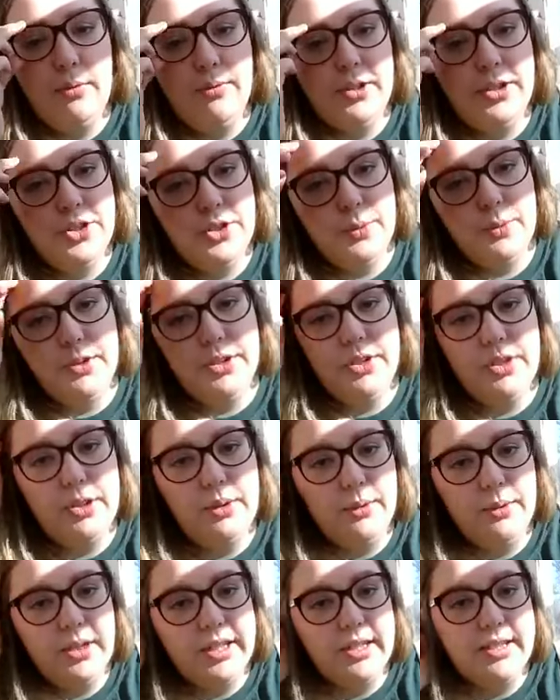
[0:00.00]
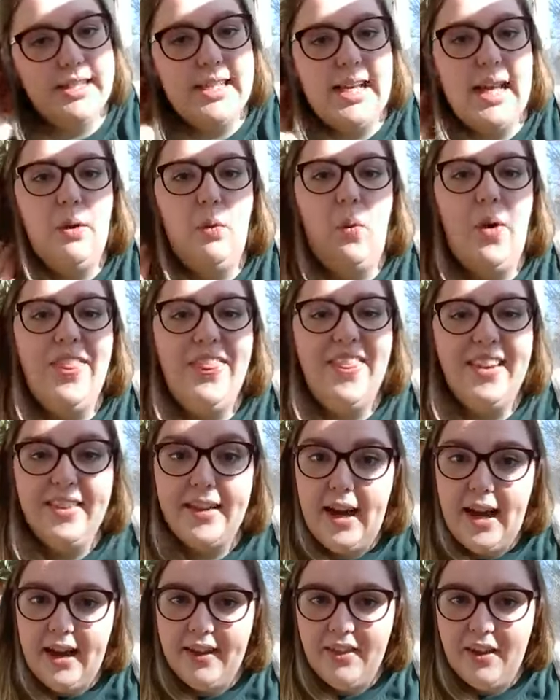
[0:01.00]
through virtual tours. And one
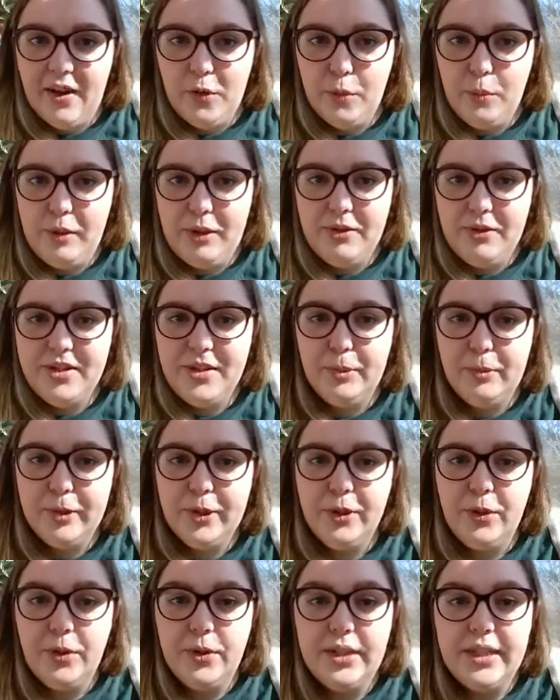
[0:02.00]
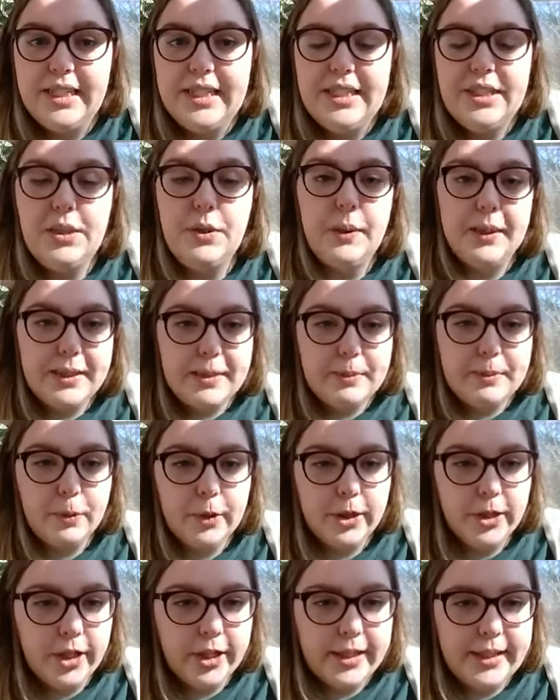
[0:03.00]
thing that I thought would be super cool is to
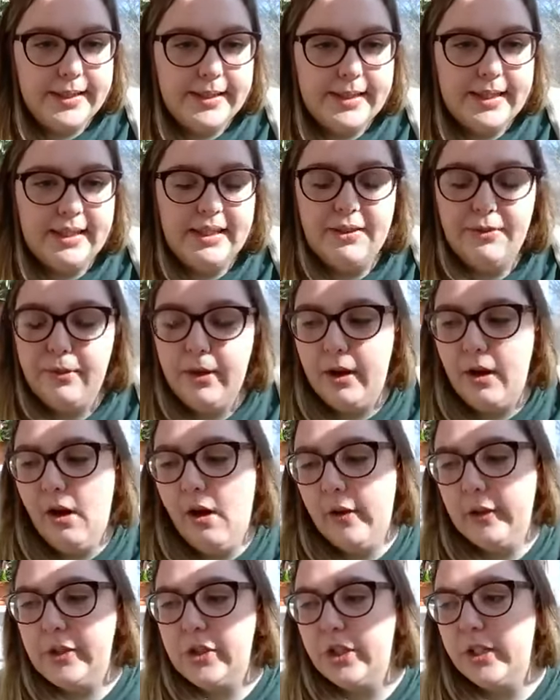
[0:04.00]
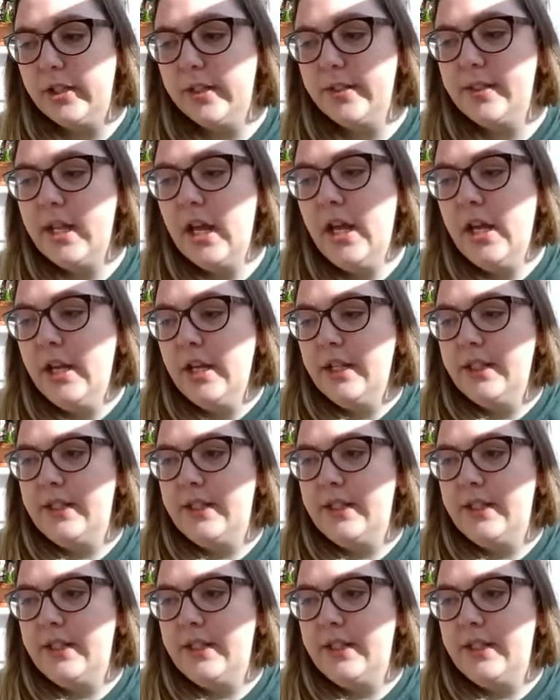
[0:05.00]
explore gardens in different cultures.